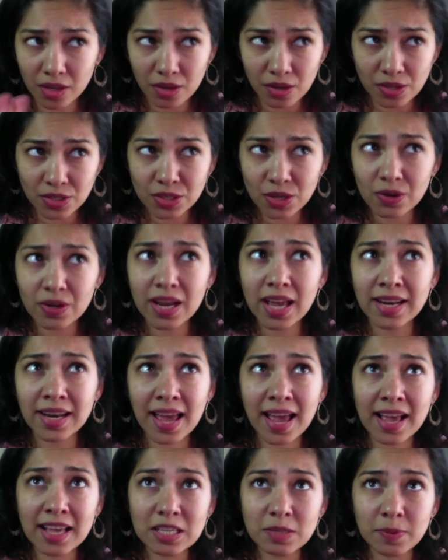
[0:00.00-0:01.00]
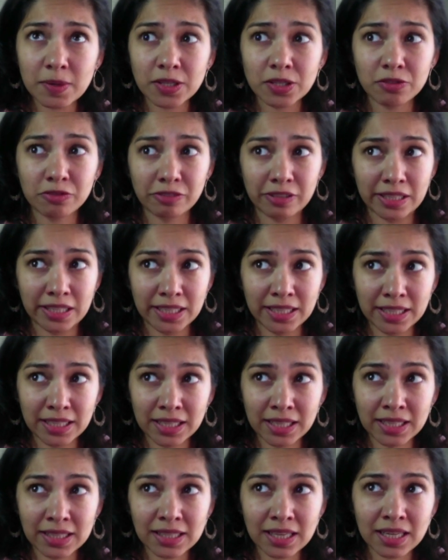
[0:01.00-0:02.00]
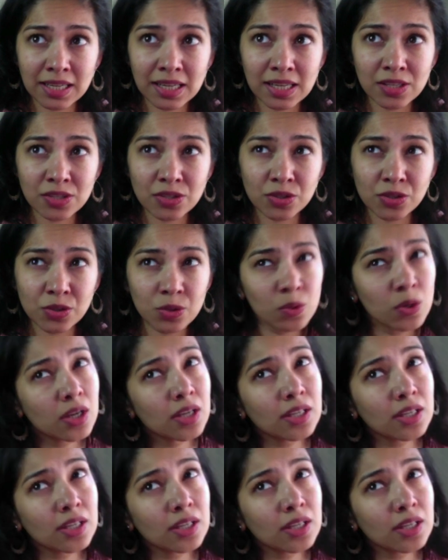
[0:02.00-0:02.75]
an aspect of healing that needs to do.